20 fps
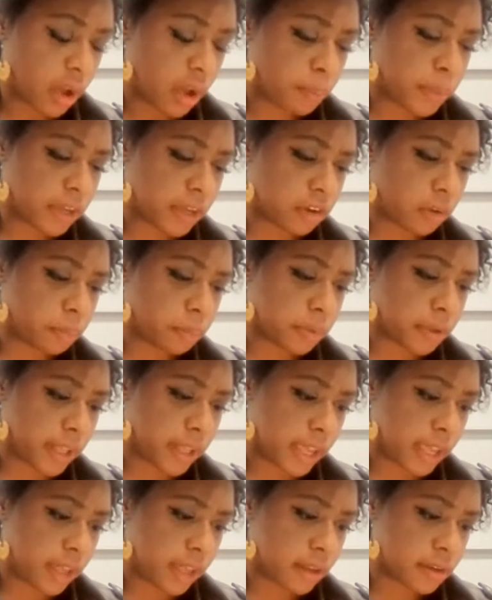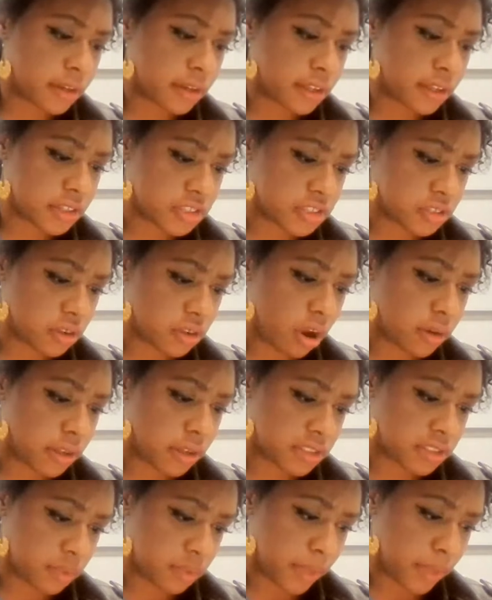A bigger plan is
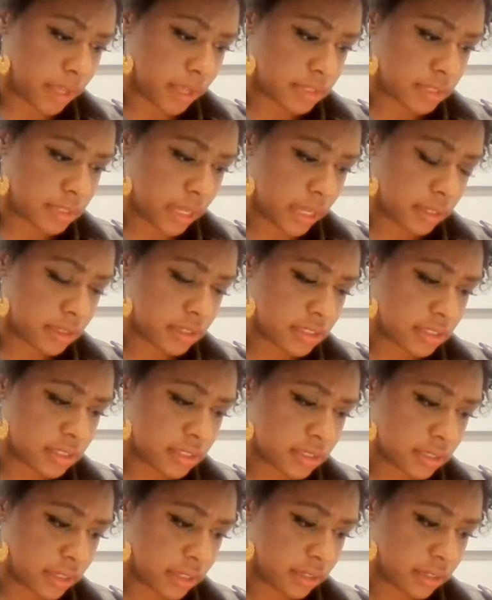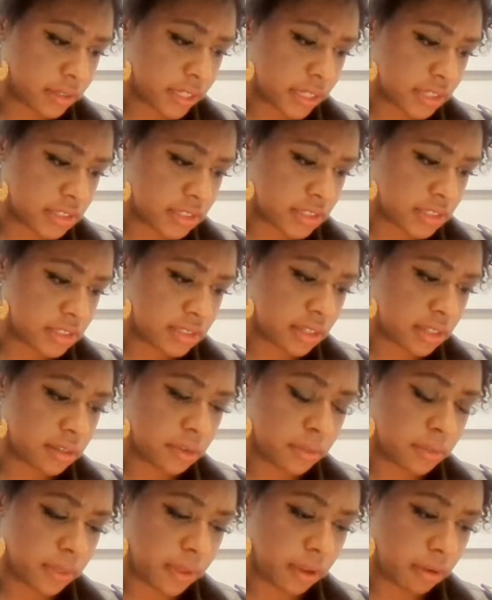starting to make sense, at least
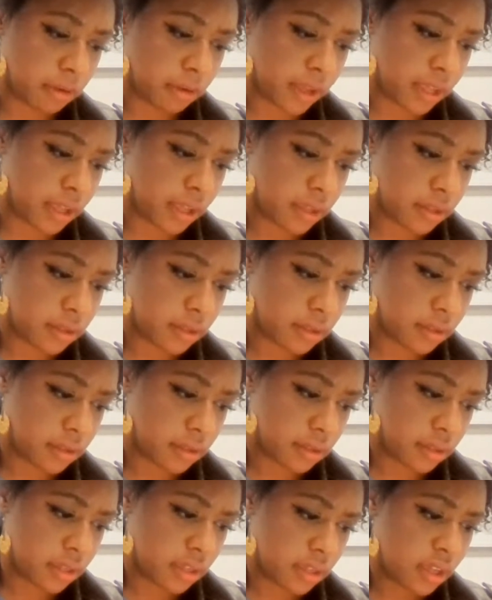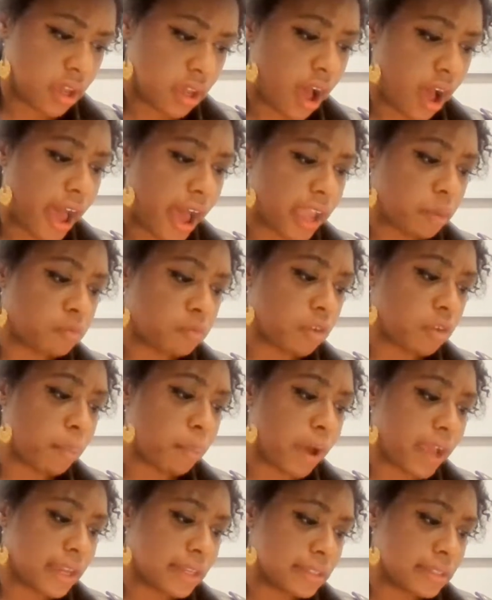in theory. I am
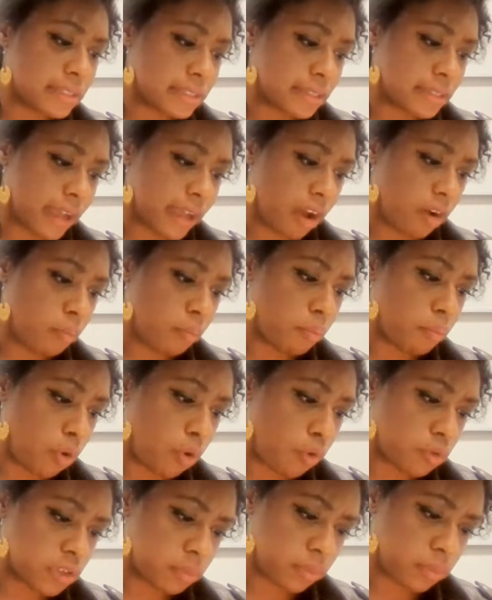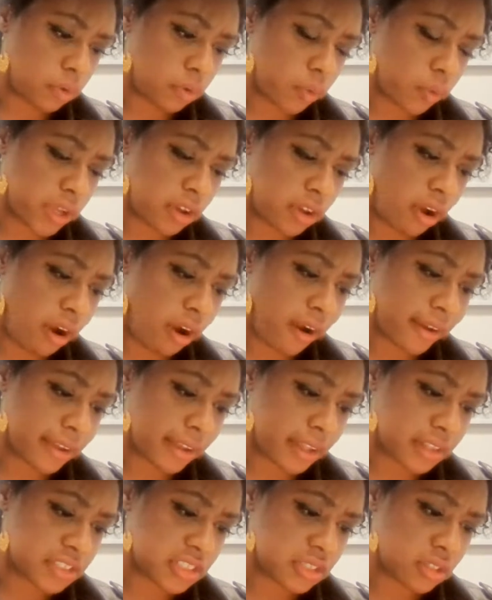reminded how moldable we are
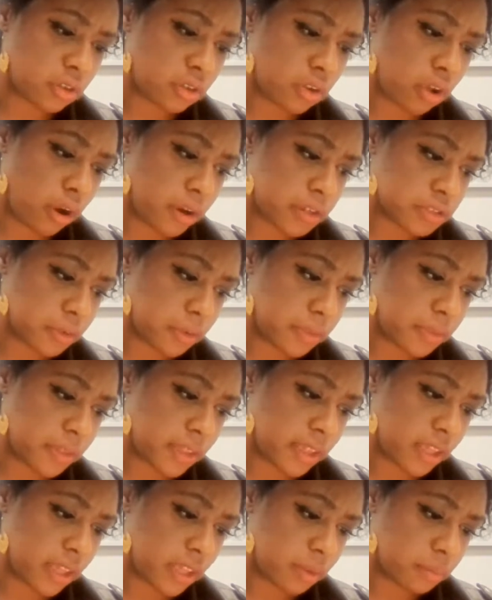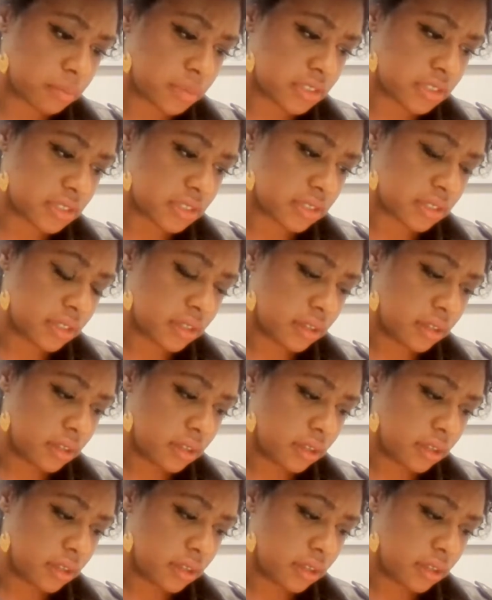against the larger themes.